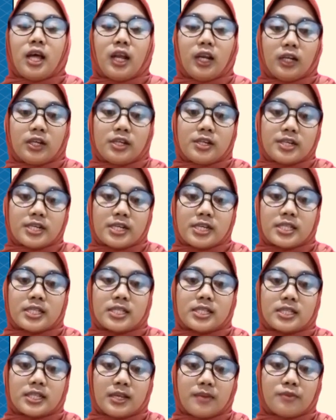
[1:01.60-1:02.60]
learners
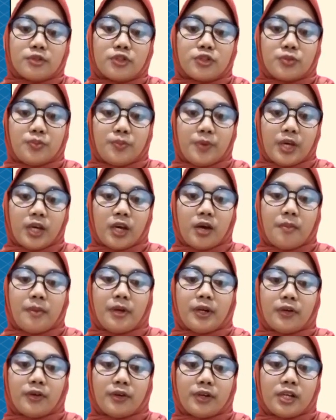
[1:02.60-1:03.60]
seem to pick up
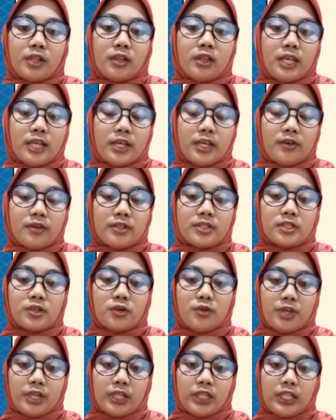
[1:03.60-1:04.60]
another language
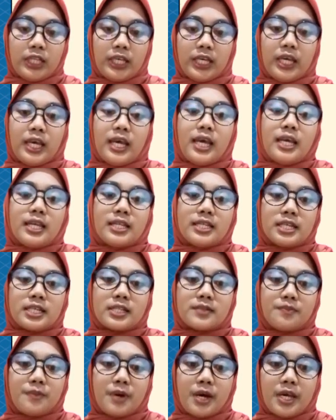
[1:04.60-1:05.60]
quickly, just
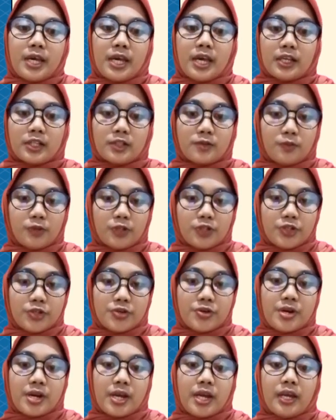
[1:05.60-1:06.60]
by
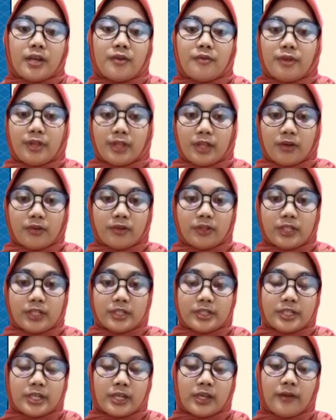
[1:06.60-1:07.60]
exposure and without
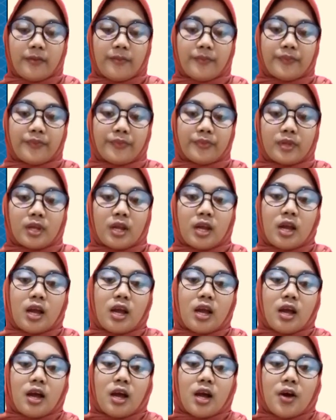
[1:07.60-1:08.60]
teaching.
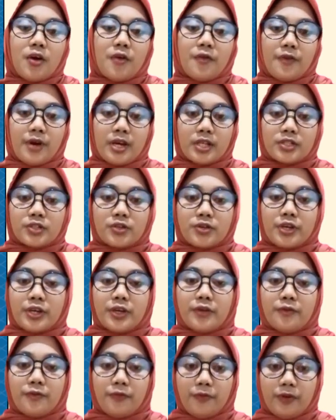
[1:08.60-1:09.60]
Factors
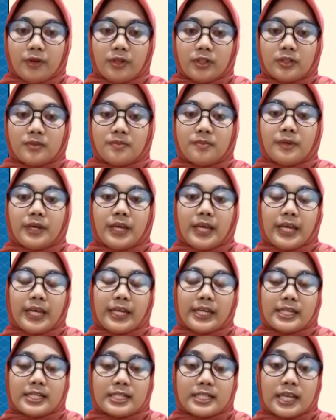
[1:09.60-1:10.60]
involved
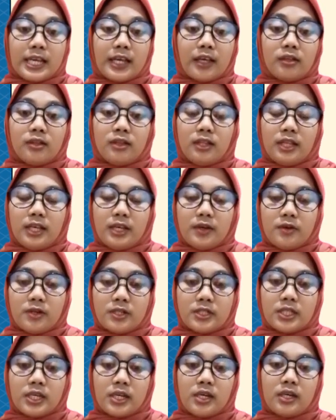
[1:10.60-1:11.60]
in second
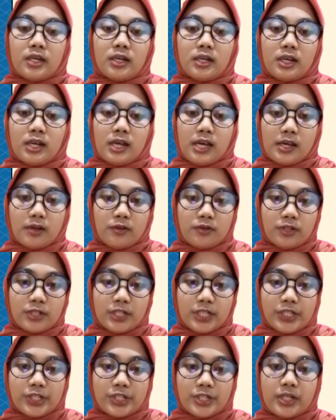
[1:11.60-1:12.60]
language
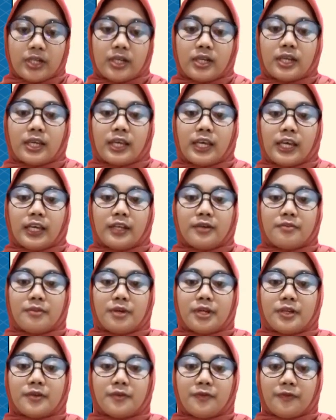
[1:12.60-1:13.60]
acquisition can
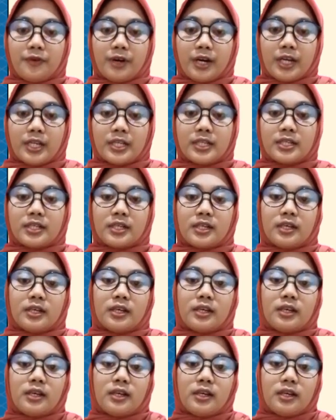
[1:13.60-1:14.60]
be divided
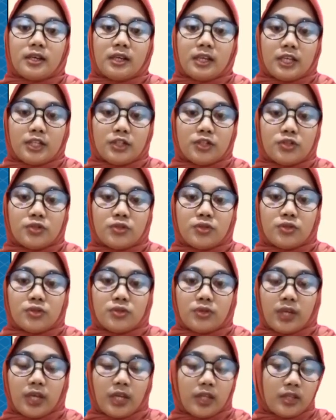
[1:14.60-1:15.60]
into two
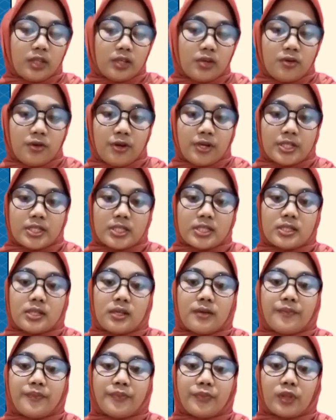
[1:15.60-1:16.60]
categories.
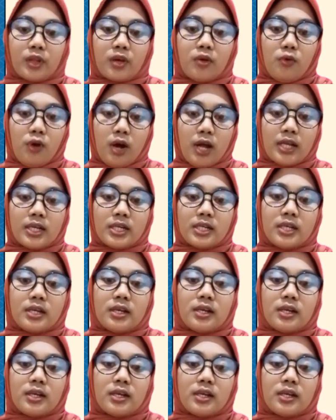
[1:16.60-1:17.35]
1.